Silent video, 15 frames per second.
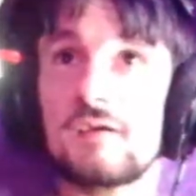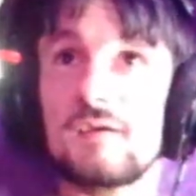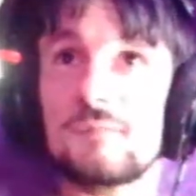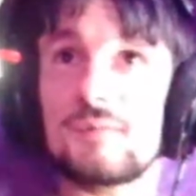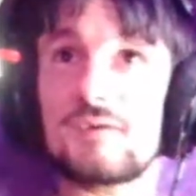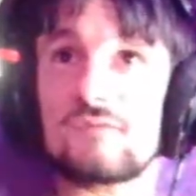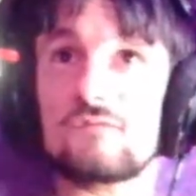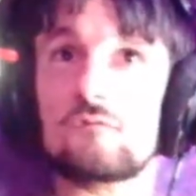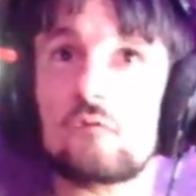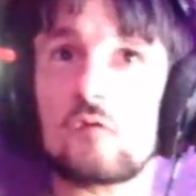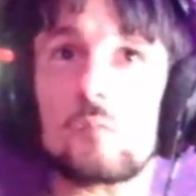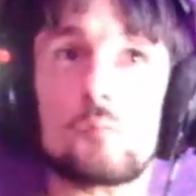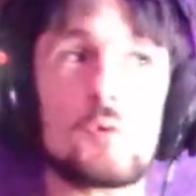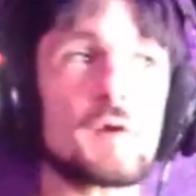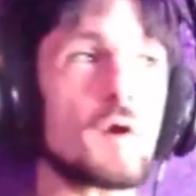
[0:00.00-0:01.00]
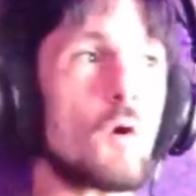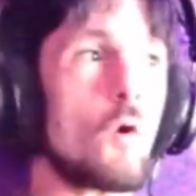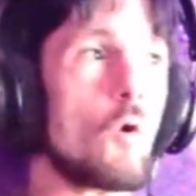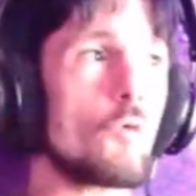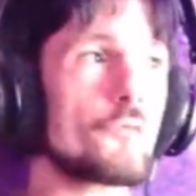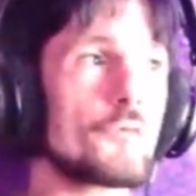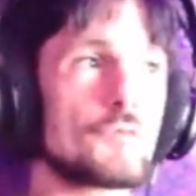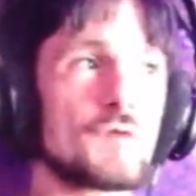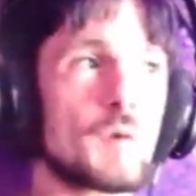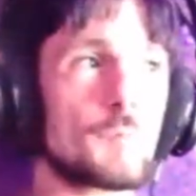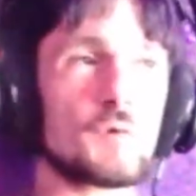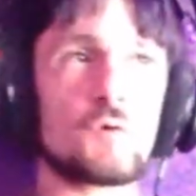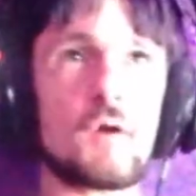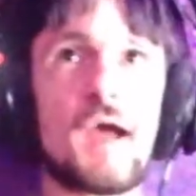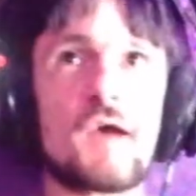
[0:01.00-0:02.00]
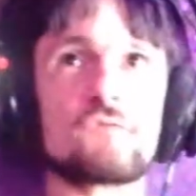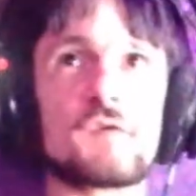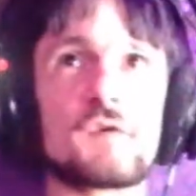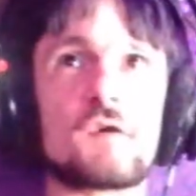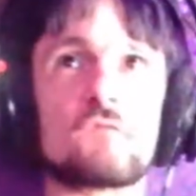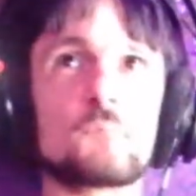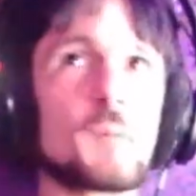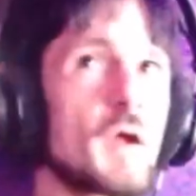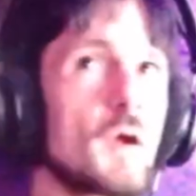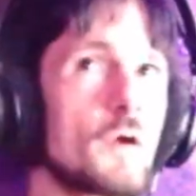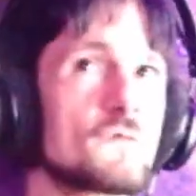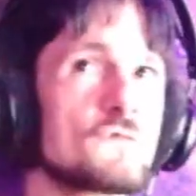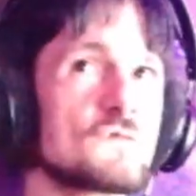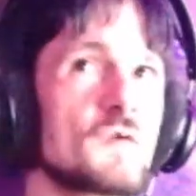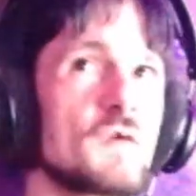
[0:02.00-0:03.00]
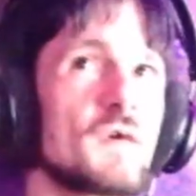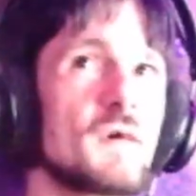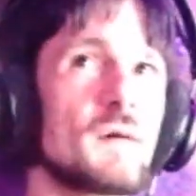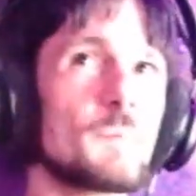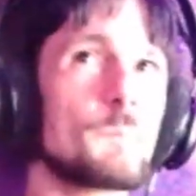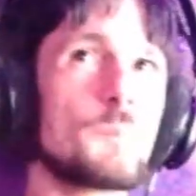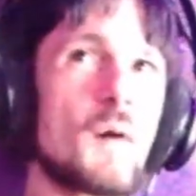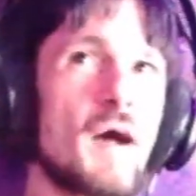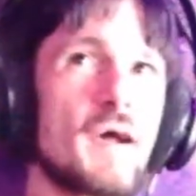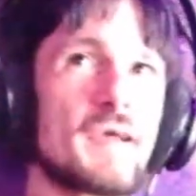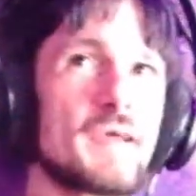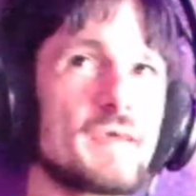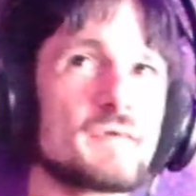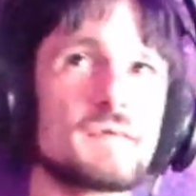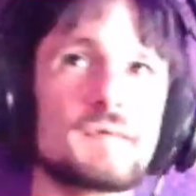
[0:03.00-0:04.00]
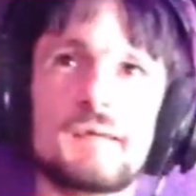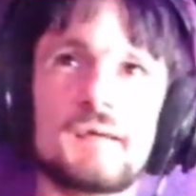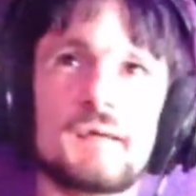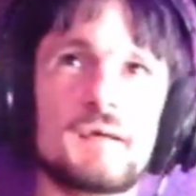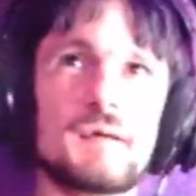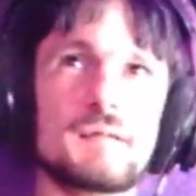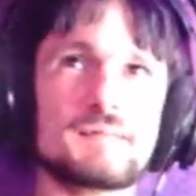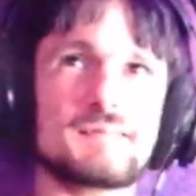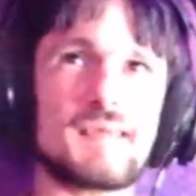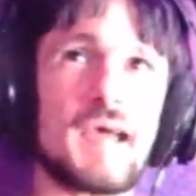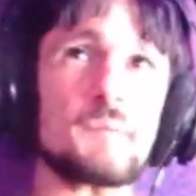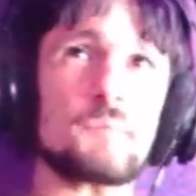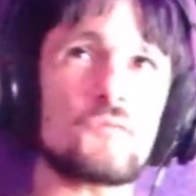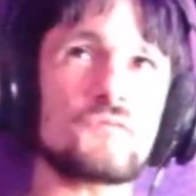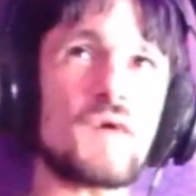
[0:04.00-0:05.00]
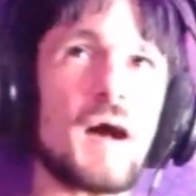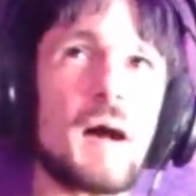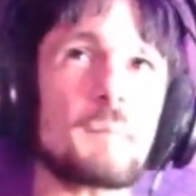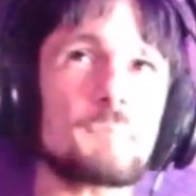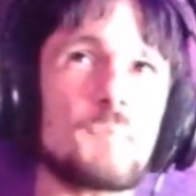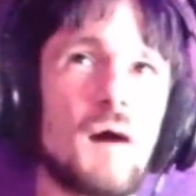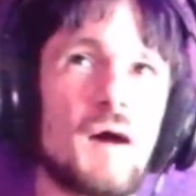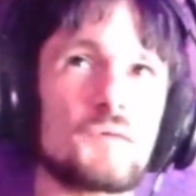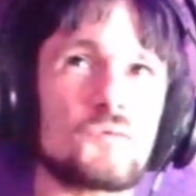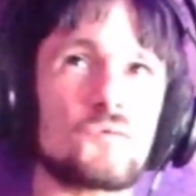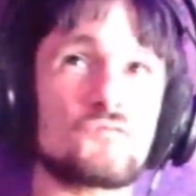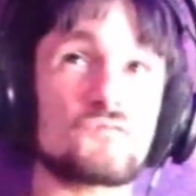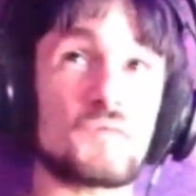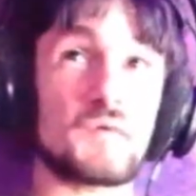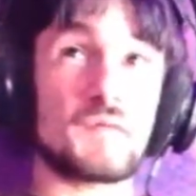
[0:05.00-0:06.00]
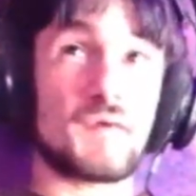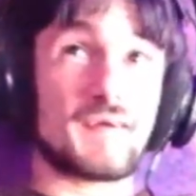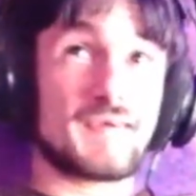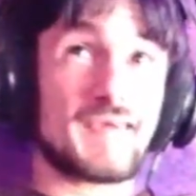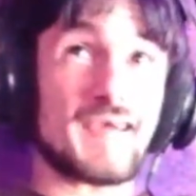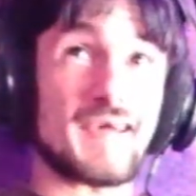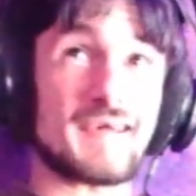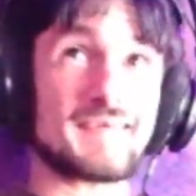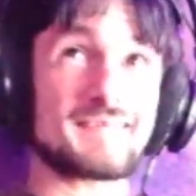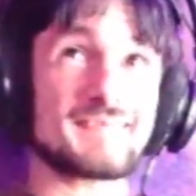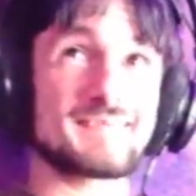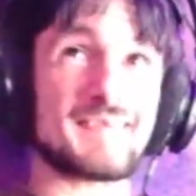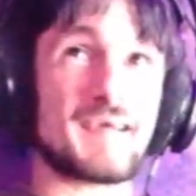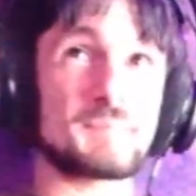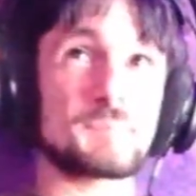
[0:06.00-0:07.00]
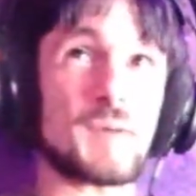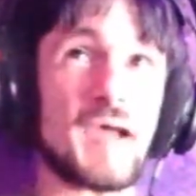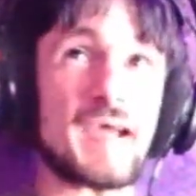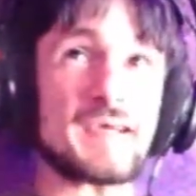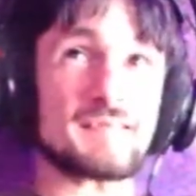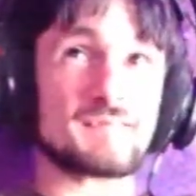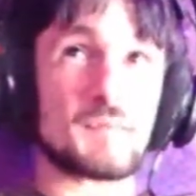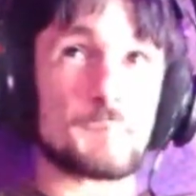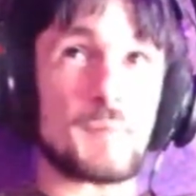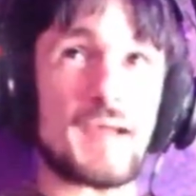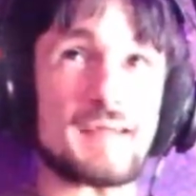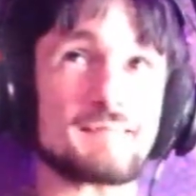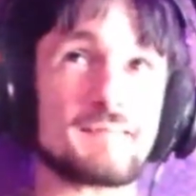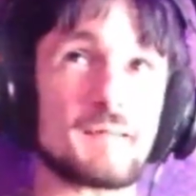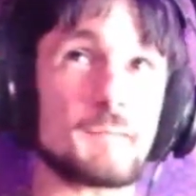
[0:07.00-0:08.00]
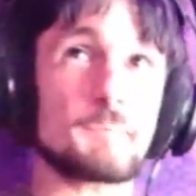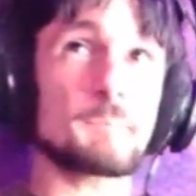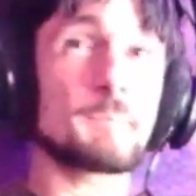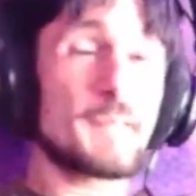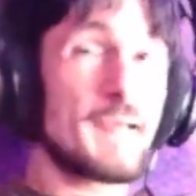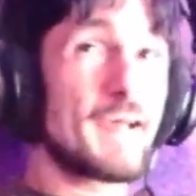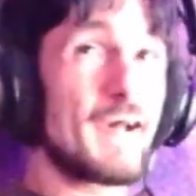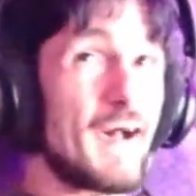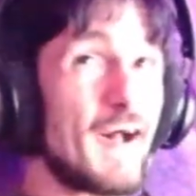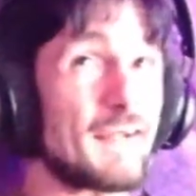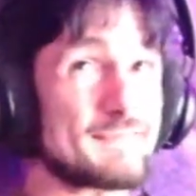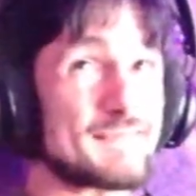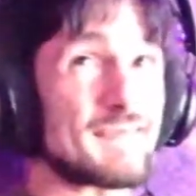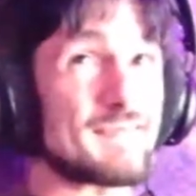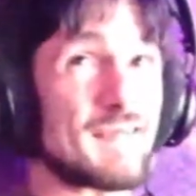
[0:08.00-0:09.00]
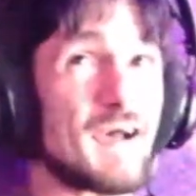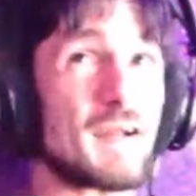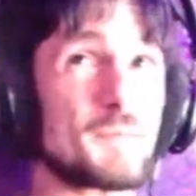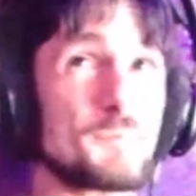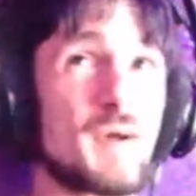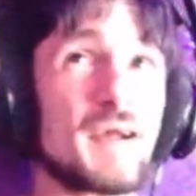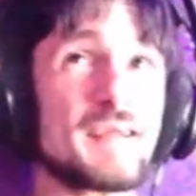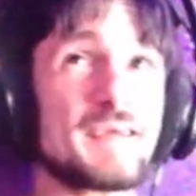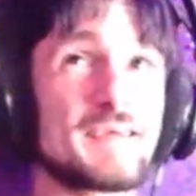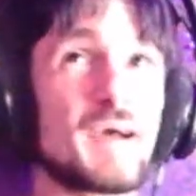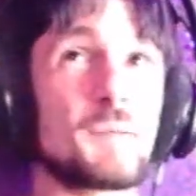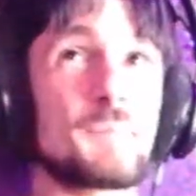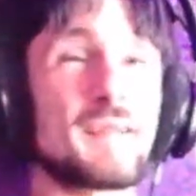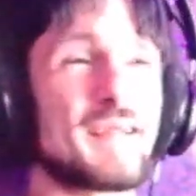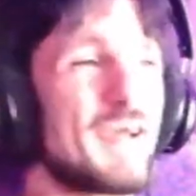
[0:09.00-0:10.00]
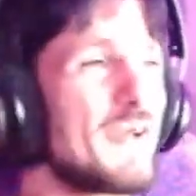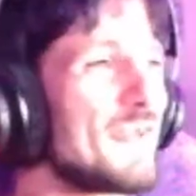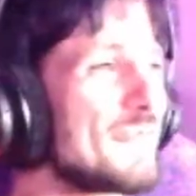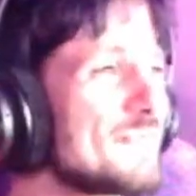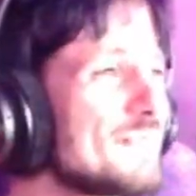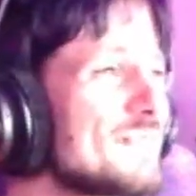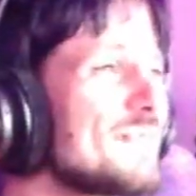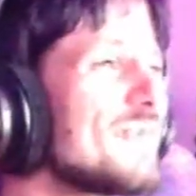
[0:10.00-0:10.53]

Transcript: Because if you can bring a whole new demographic of parents buying tabletop models for their kids and paint them, that's a lot of money coming in.